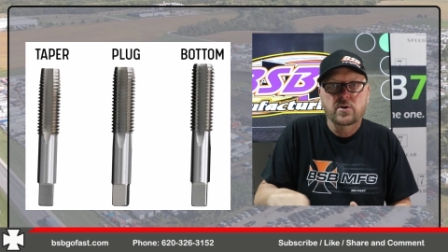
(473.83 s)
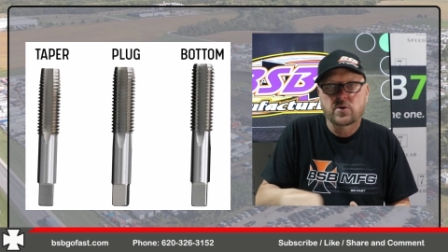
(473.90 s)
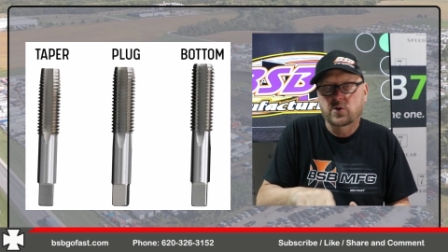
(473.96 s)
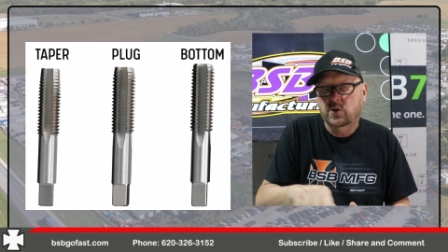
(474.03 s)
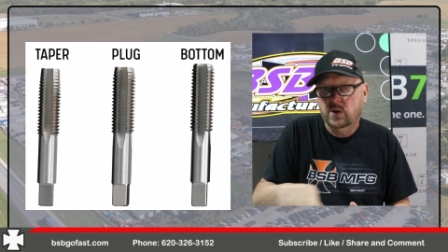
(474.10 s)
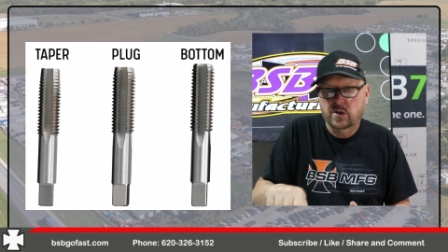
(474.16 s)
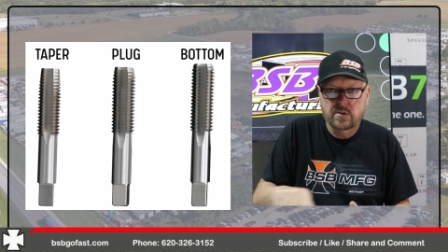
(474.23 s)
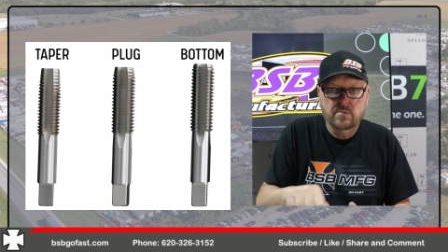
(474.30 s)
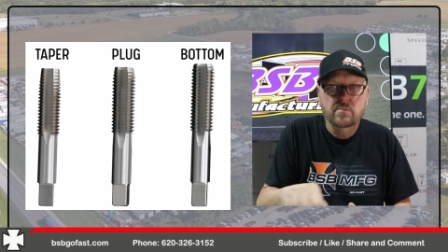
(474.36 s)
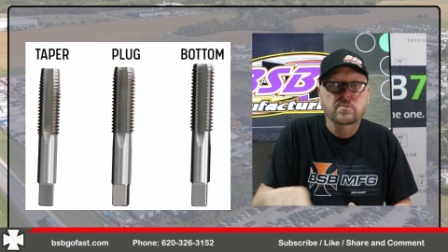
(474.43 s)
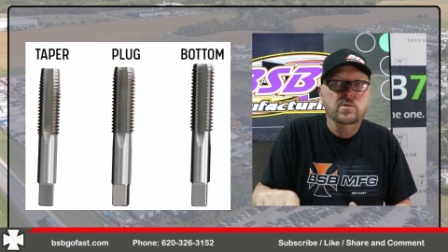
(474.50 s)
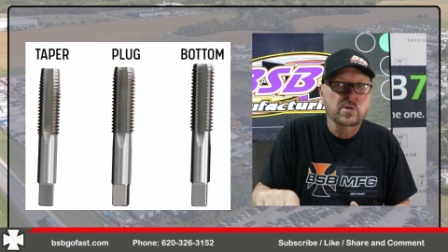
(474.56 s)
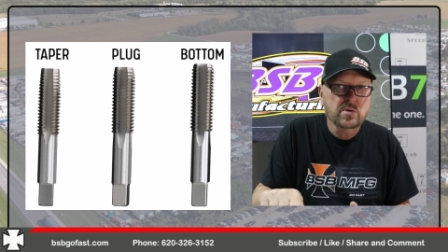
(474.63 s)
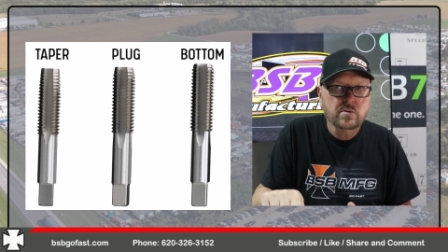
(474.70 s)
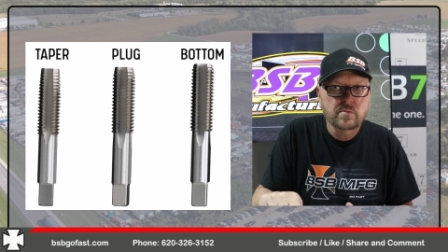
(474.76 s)
you could
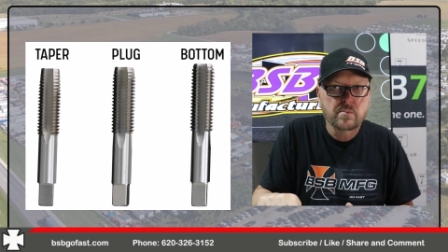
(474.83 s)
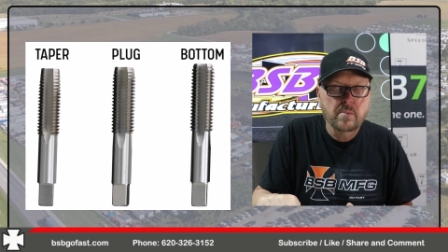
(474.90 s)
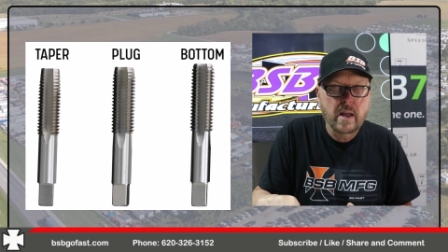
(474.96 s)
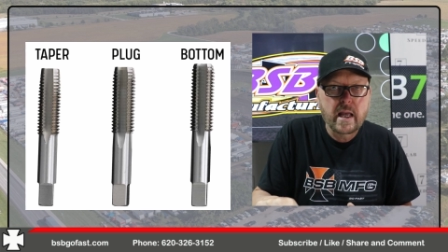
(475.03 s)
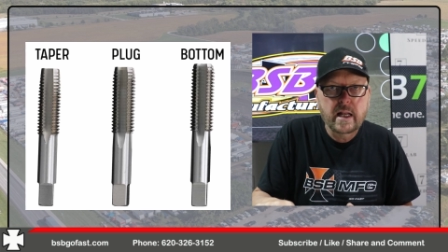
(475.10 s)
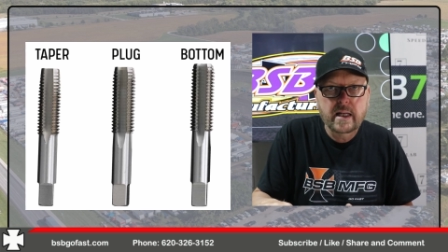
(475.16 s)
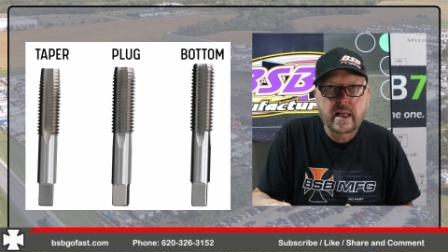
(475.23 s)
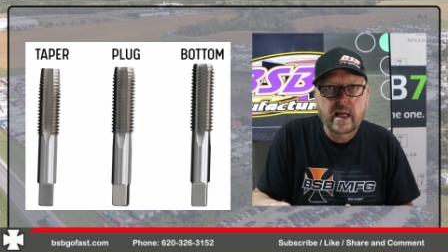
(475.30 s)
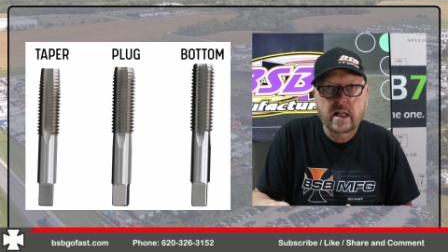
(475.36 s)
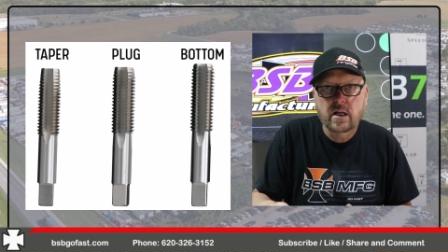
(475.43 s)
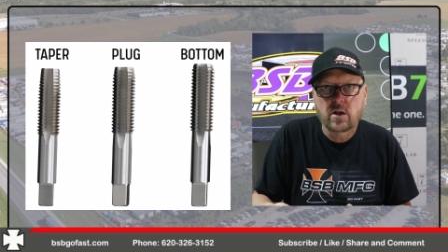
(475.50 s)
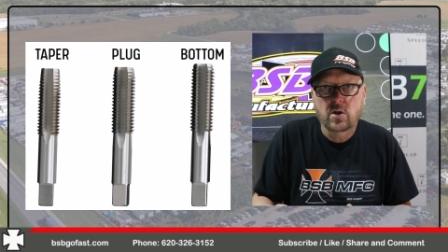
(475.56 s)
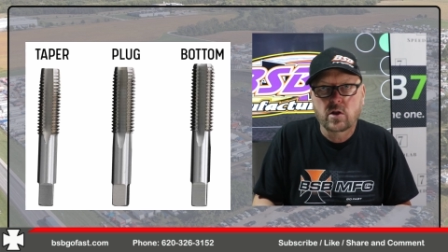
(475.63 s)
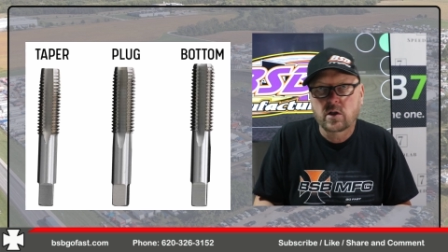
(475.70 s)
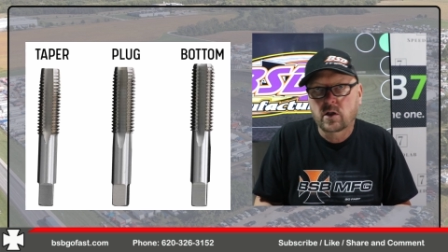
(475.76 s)
just
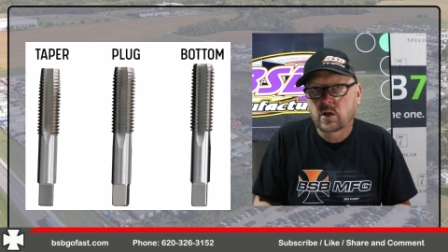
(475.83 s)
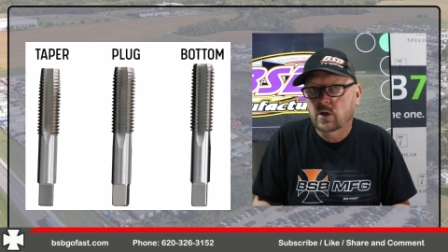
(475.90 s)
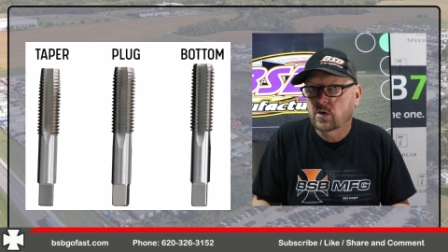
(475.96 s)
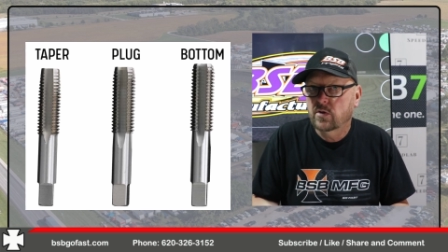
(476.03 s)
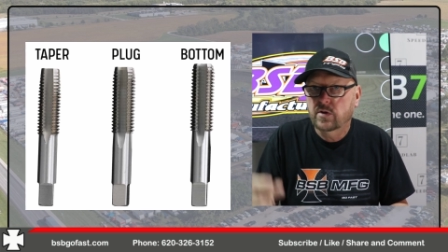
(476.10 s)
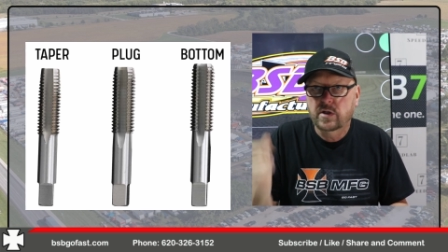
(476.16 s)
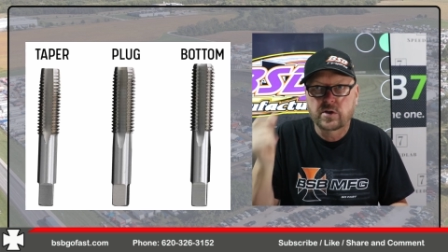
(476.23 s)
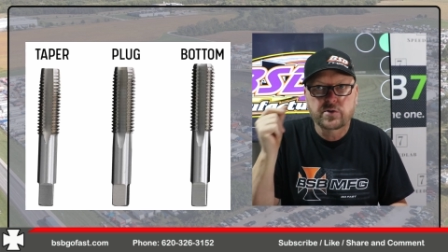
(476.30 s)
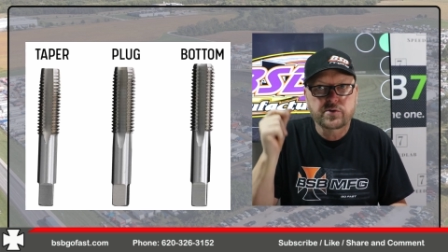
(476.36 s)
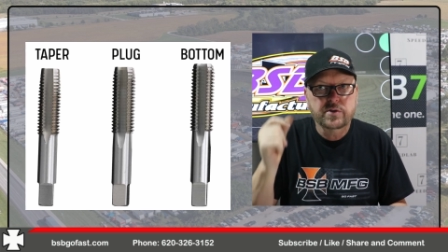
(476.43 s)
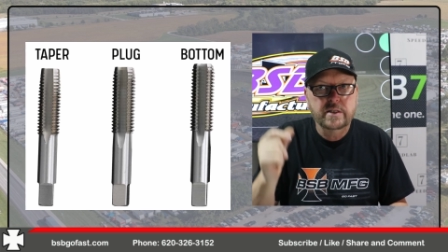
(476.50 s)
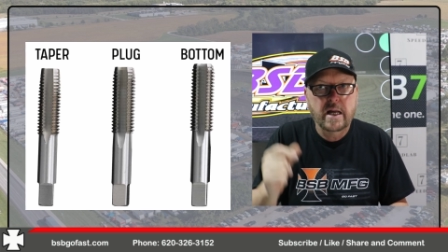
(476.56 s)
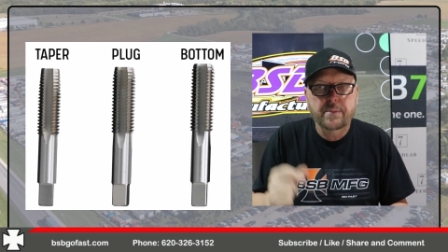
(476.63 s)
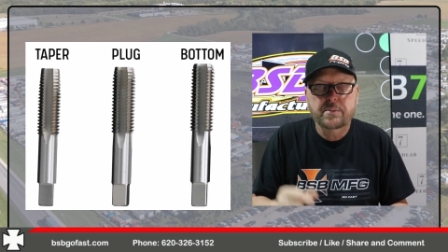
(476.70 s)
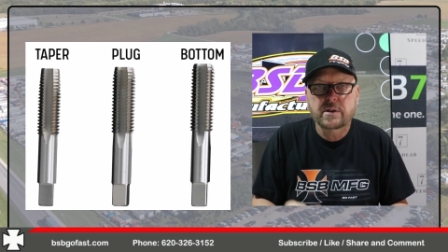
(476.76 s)
manhandle a little and it'll
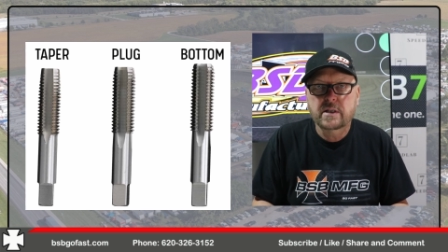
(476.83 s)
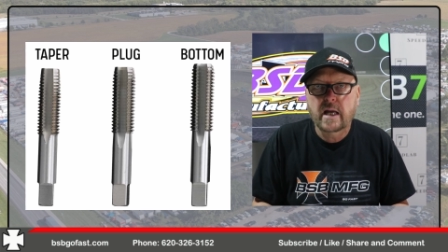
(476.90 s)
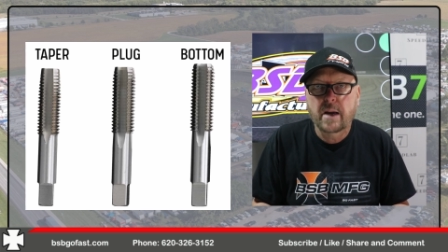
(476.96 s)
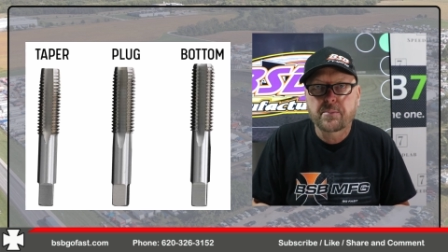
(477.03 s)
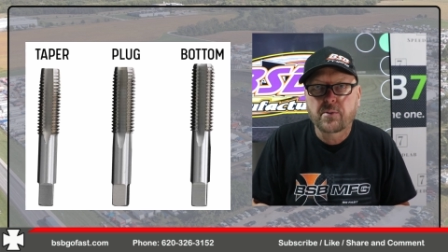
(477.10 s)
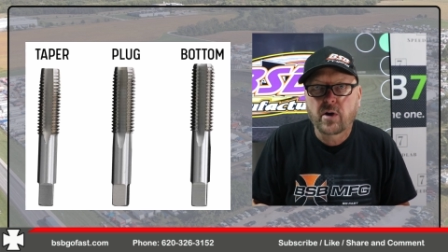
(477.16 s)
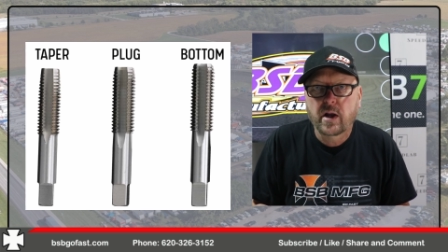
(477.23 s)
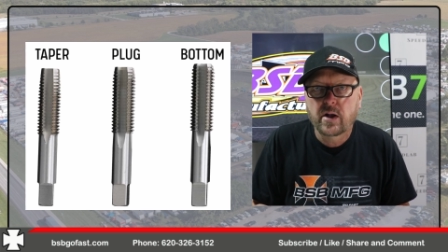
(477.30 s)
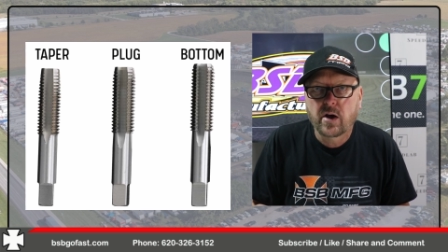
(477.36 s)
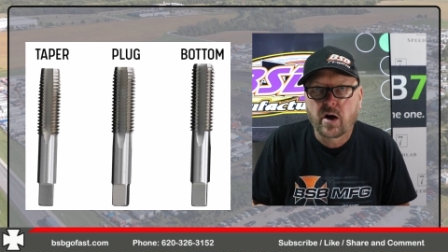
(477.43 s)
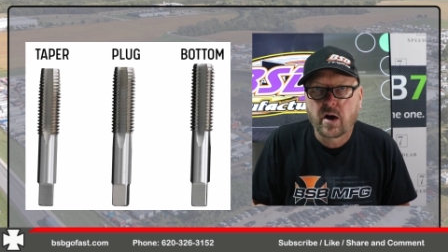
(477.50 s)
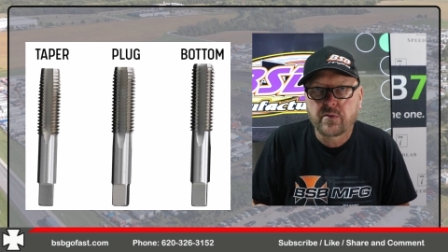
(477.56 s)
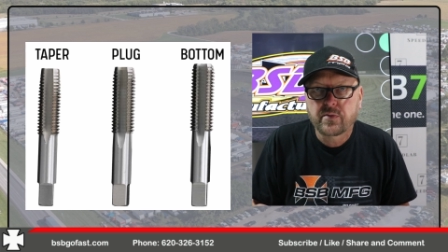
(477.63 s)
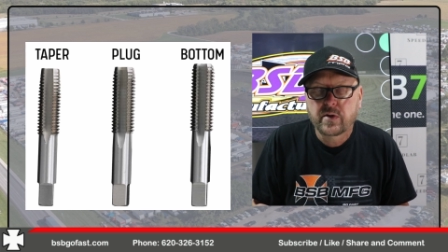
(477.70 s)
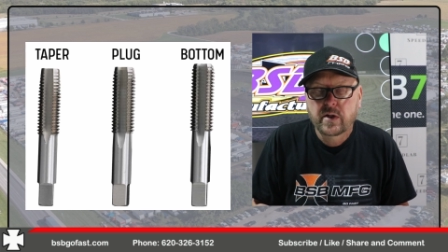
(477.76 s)
snap the tap right
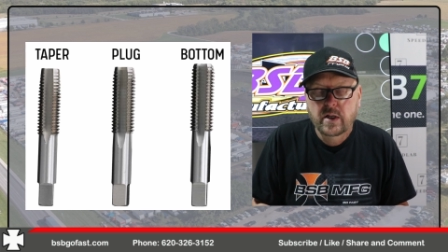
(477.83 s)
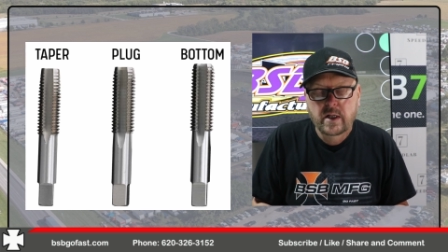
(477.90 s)
off.